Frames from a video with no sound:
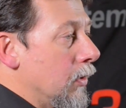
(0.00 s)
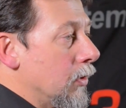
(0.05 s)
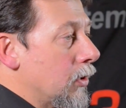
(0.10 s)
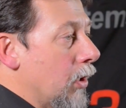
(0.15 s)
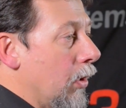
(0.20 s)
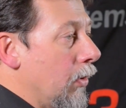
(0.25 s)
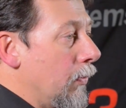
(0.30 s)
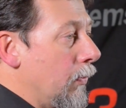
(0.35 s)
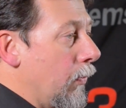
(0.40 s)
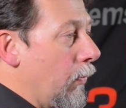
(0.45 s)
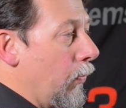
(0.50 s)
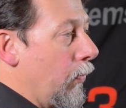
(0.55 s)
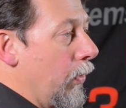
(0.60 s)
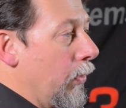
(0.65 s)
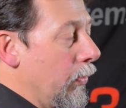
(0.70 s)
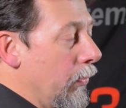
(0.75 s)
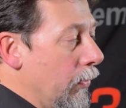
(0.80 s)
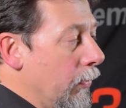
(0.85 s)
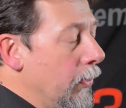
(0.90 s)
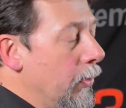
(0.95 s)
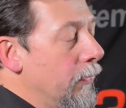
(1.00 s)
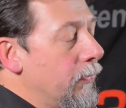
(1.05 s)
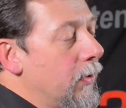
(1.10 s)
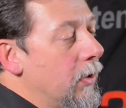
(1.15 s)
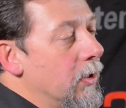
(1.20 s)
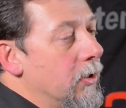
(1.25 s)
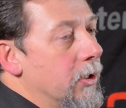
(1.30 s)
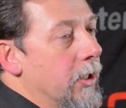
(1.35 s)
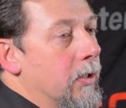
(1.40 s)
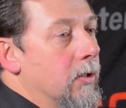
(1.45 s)
So we removed
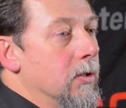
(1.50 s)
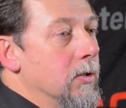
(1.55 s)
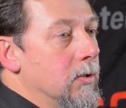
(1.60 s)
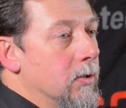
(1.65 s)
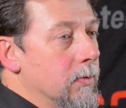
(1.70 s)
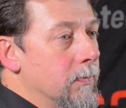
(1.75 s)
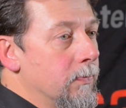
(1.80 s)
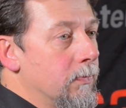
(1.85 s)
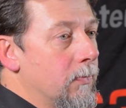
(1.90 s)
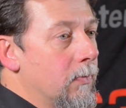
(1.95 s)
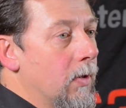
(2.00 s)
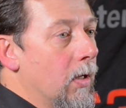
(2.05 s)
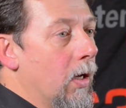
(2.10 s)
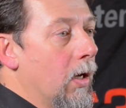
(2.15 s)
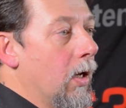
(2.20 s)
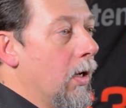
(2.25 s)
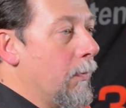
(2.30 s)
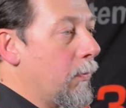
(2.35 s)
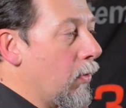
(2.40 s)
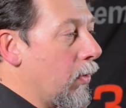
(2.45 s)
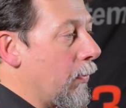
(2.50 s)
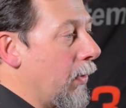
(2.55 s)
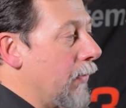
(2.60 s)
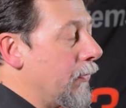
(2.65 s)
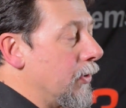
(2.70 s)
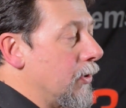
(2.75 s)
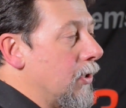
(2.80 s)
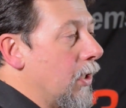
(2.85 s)
the injectors, brought them over to